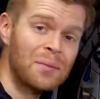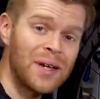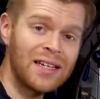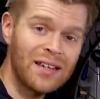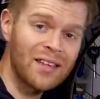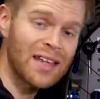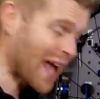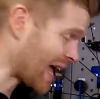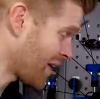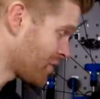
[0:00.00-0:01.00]
meaning that you
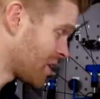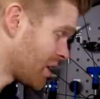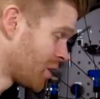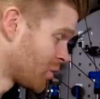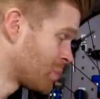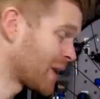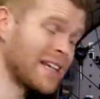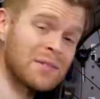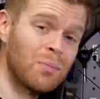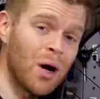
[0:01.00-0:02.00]
have to
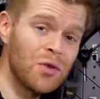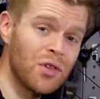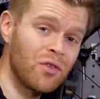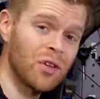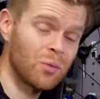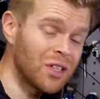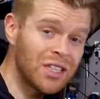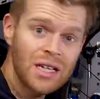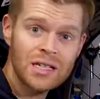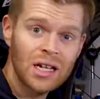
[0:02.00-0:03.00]
replace both of them,
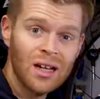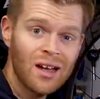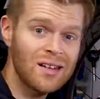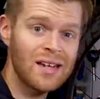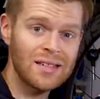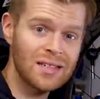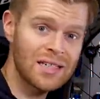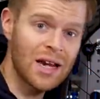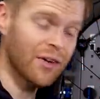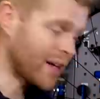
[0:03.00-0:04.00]
which is
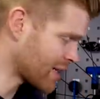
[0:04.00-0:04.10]
unnecessary.